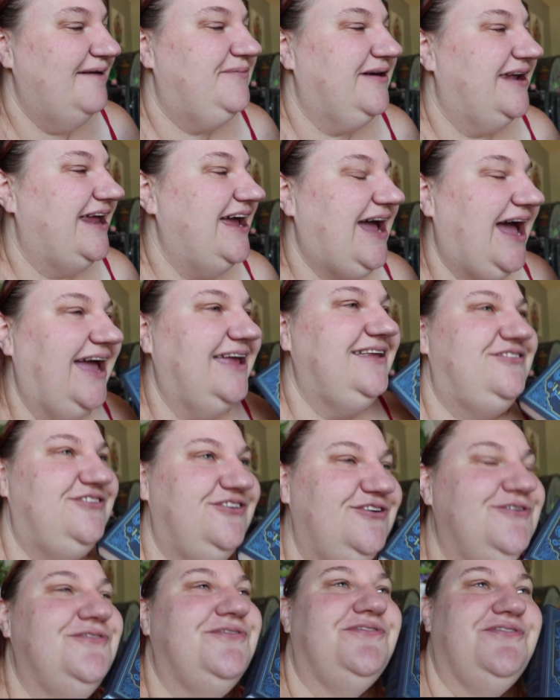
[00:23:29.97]
But I, I
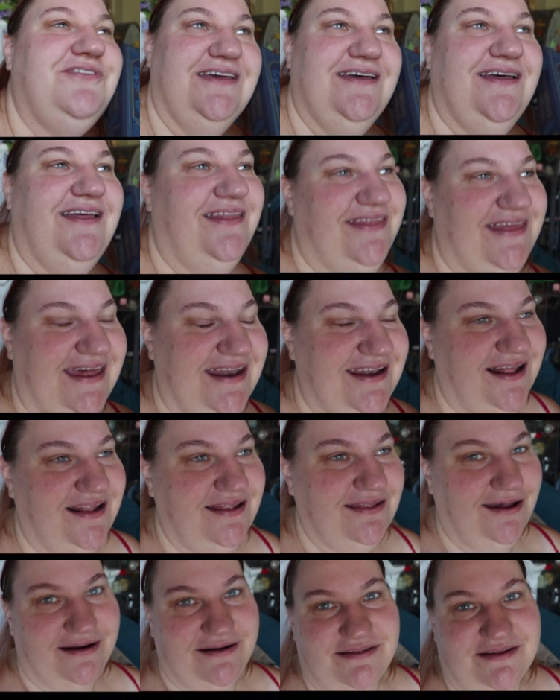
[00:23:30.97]
do feel that a
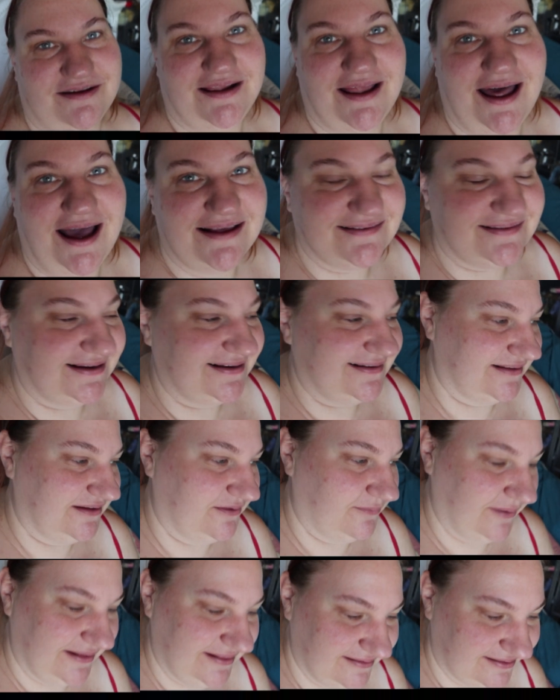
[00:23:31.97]
lot of the classics,
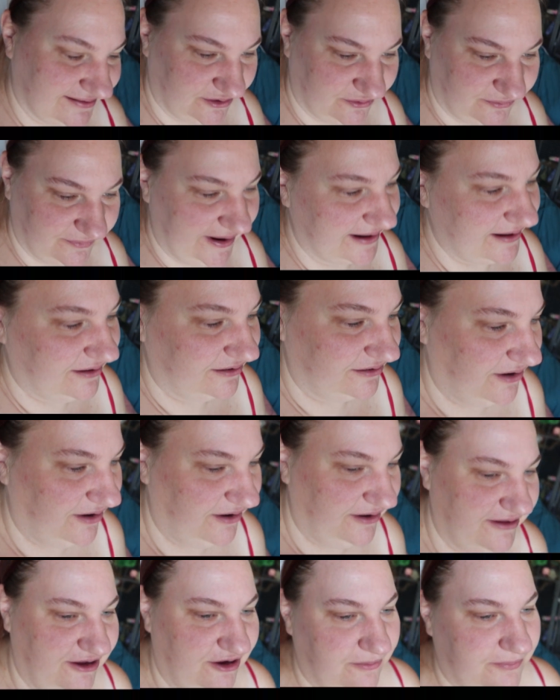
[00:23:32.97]
the way that they're read on
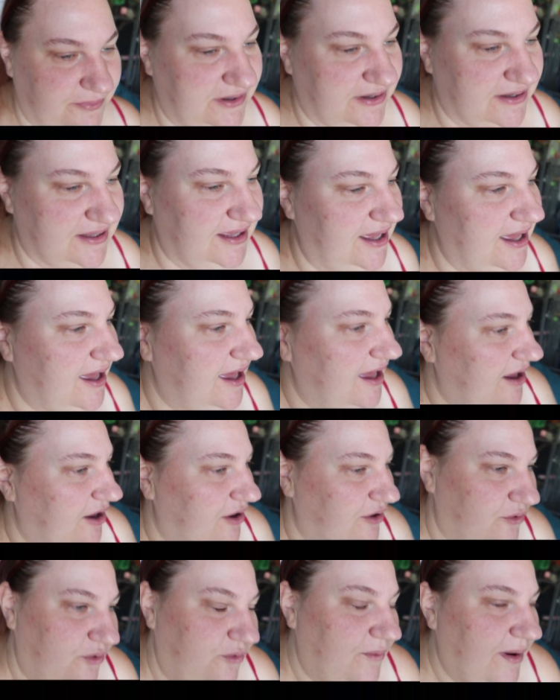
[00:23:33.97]
audiobook,
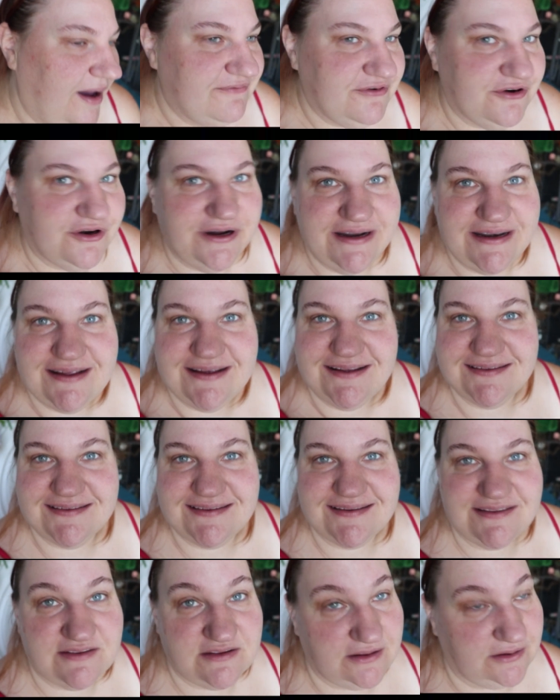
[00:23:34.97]
whoever it
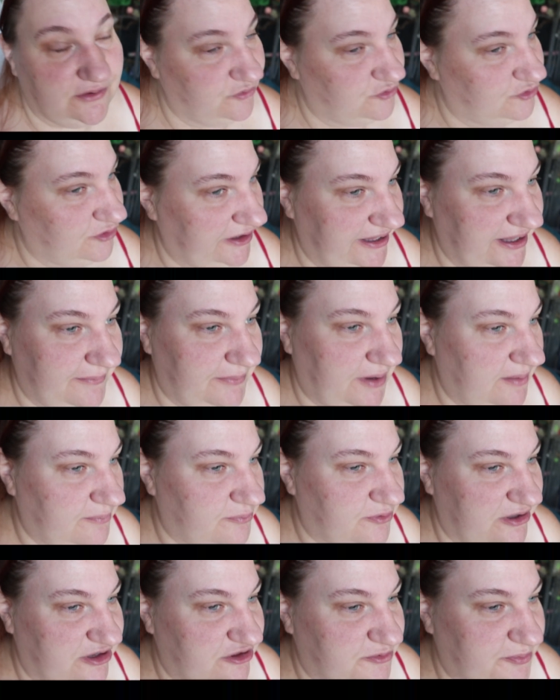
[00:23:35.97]
is, it's usually a, a
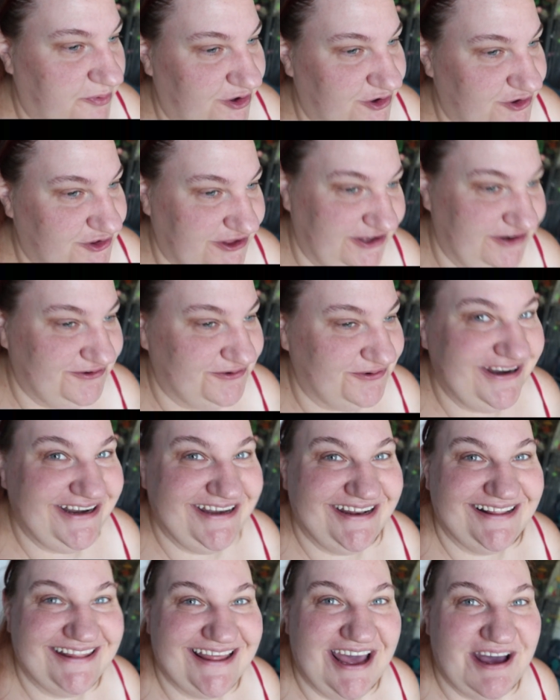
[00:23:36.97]
British person
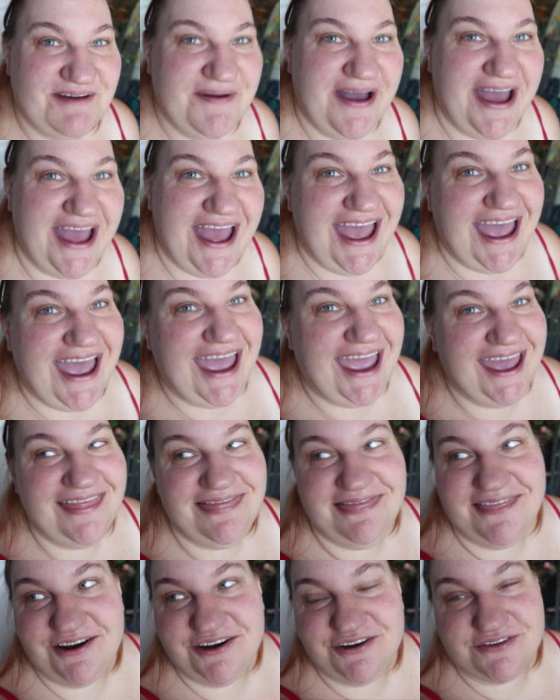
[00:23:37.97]
reading them,
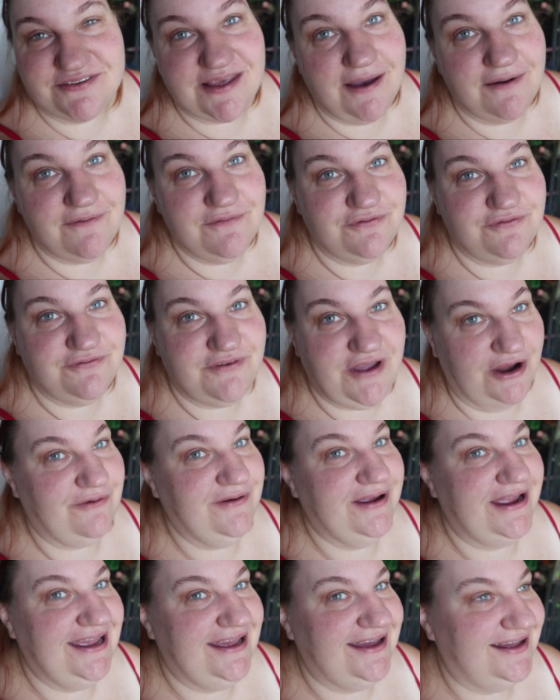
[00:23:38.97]
and there's
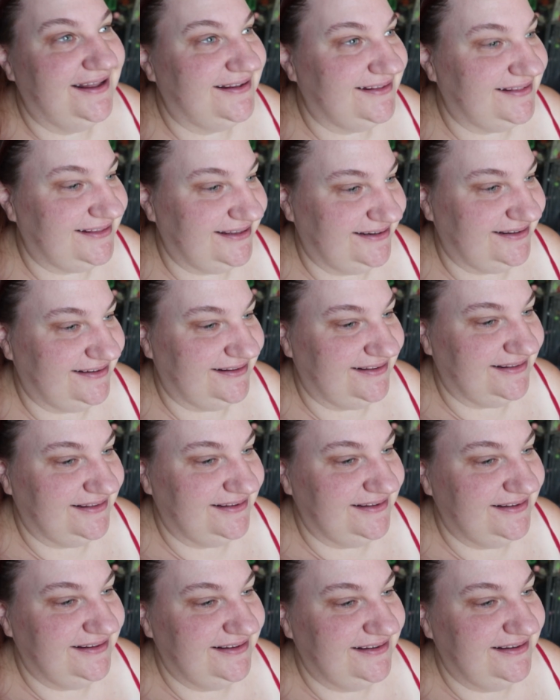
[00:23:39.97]
very
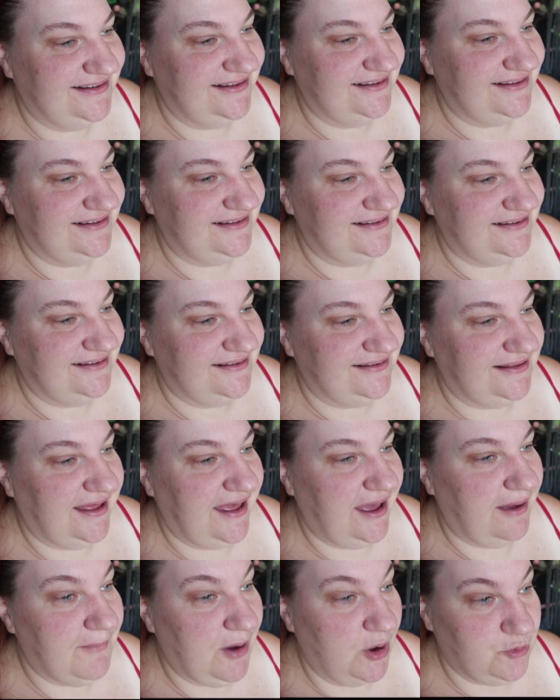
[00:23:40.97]
little
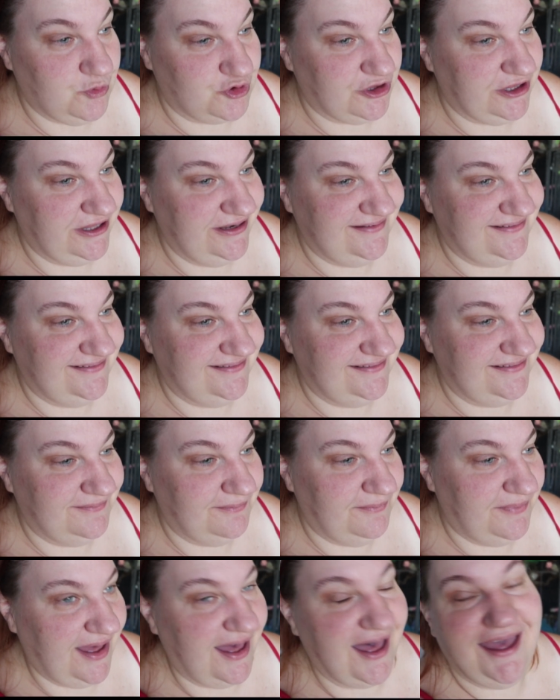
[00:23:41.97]
emotion
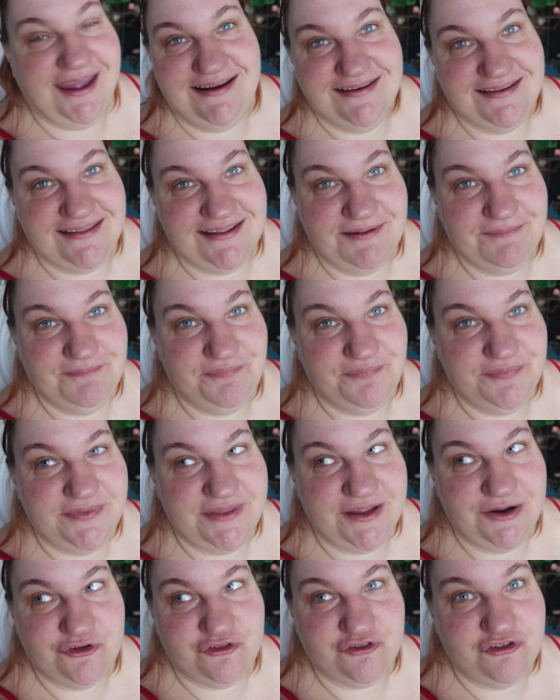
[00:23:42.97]
behind them.
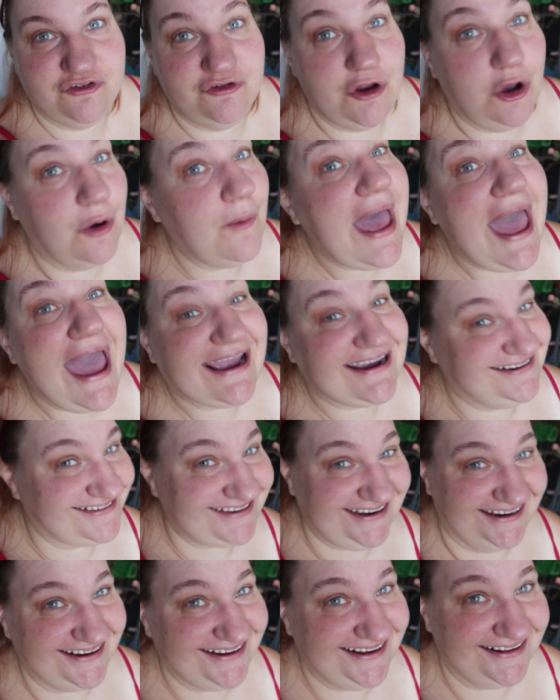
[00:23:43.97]
There's no
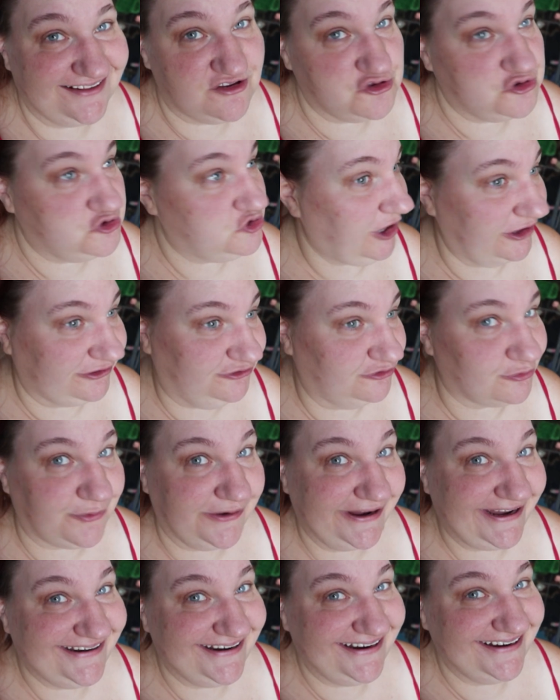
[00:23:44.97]
acting, it's just
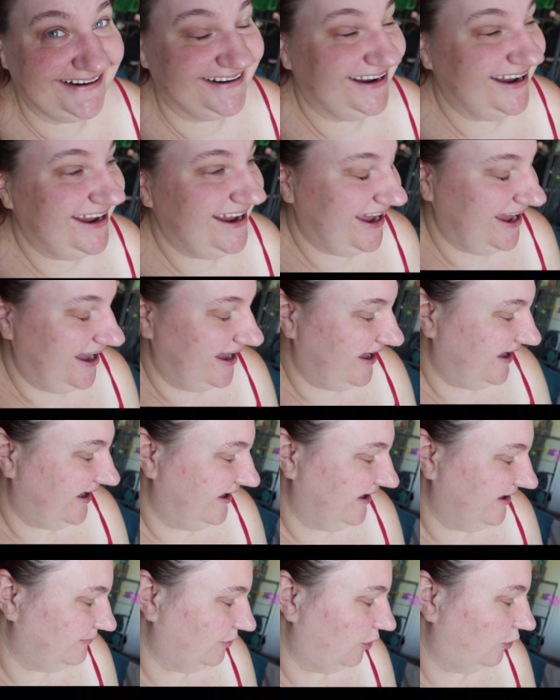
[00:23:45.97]
reading.
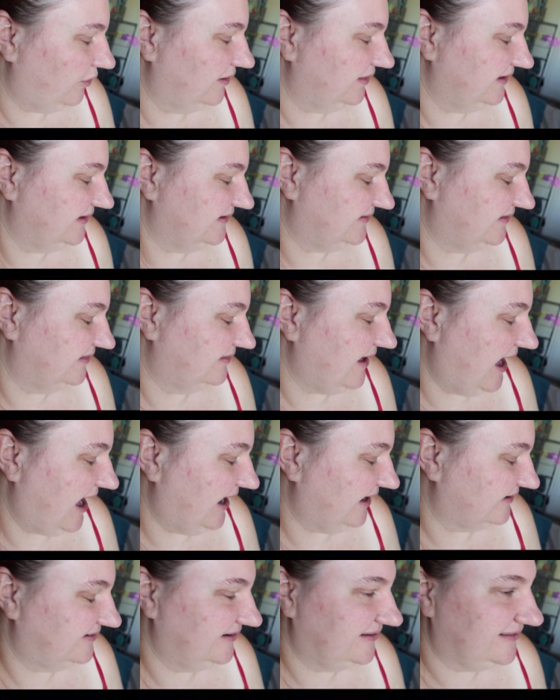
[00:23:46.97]
Um, or at least the
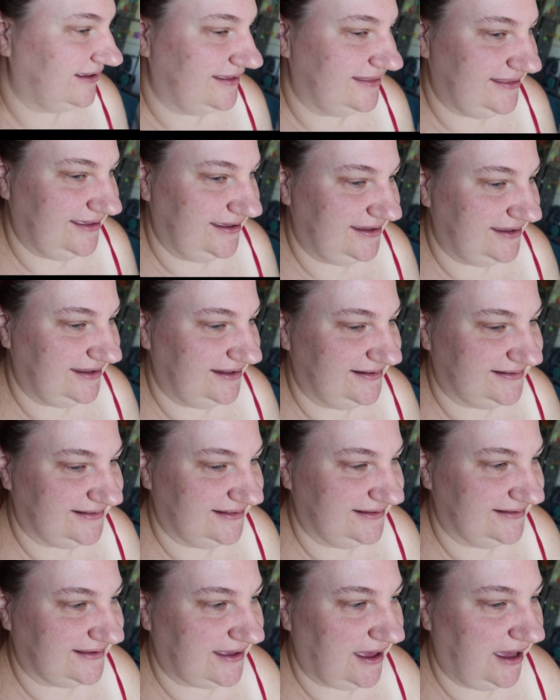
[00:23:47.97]
acting they think is
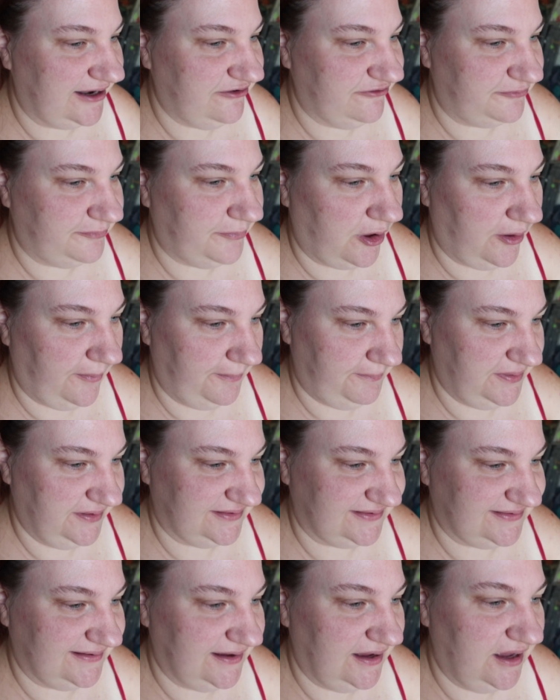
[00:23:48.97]
this kind of
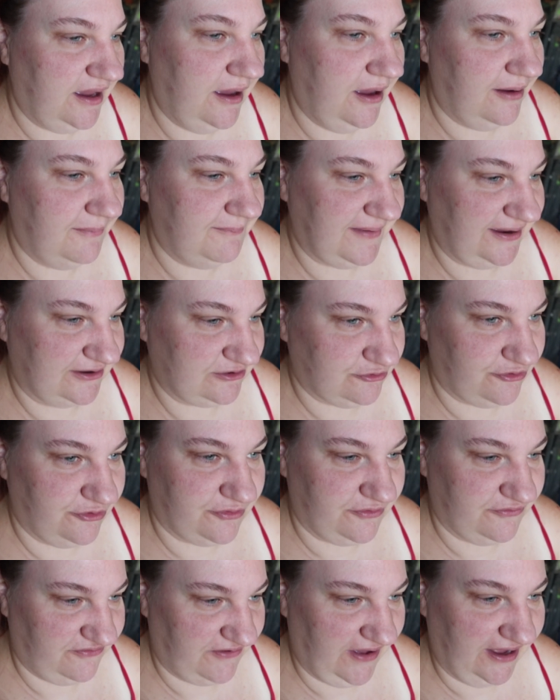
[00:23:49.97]
pompous,
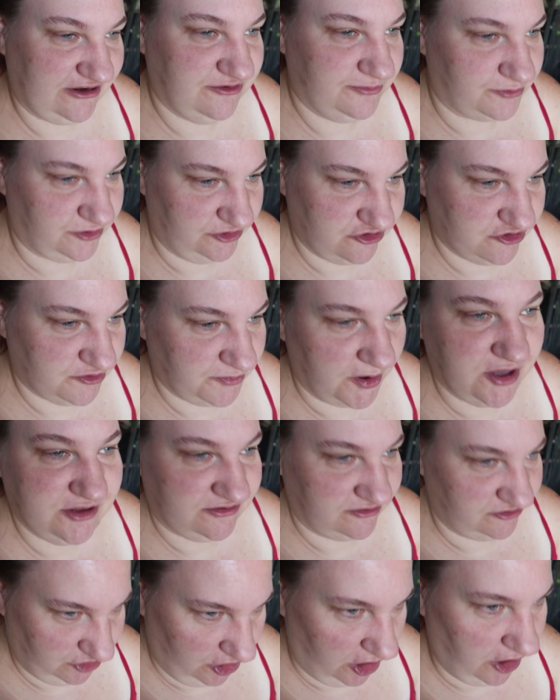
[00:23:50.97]
matter-of-fact British
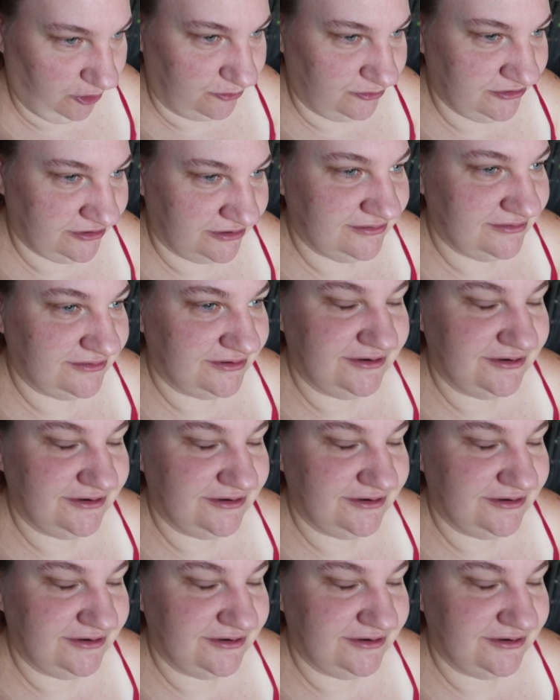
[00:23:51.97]
person tone.